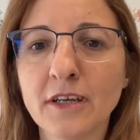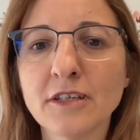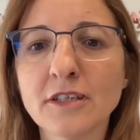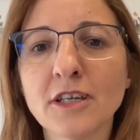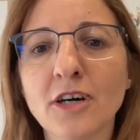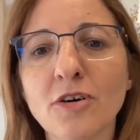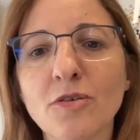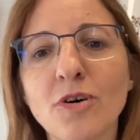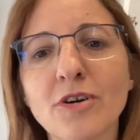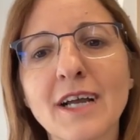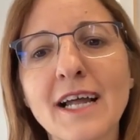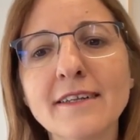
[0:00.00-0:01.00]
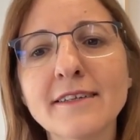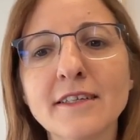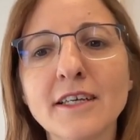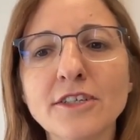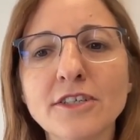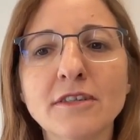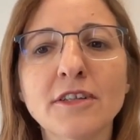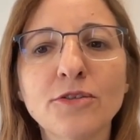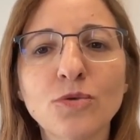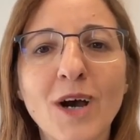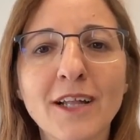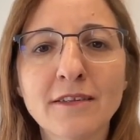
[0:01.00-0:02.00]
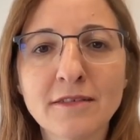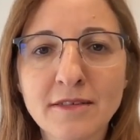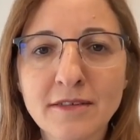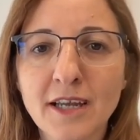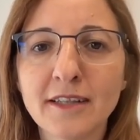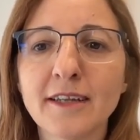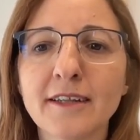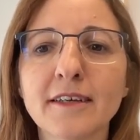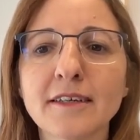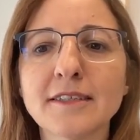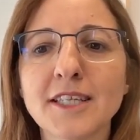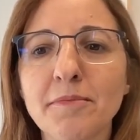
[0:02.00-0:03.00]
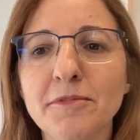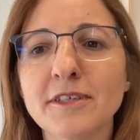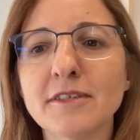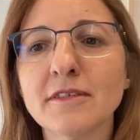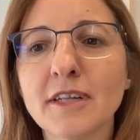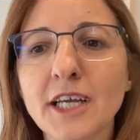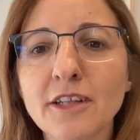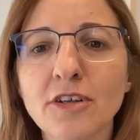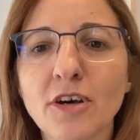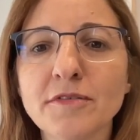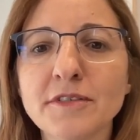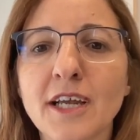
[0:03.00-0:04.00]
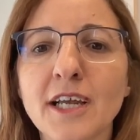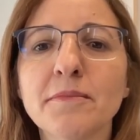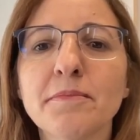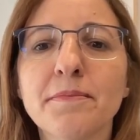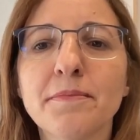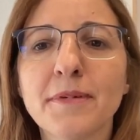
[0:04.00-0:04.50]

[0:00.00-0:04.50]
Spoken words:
So organizations need to understand and accept these trade-offs and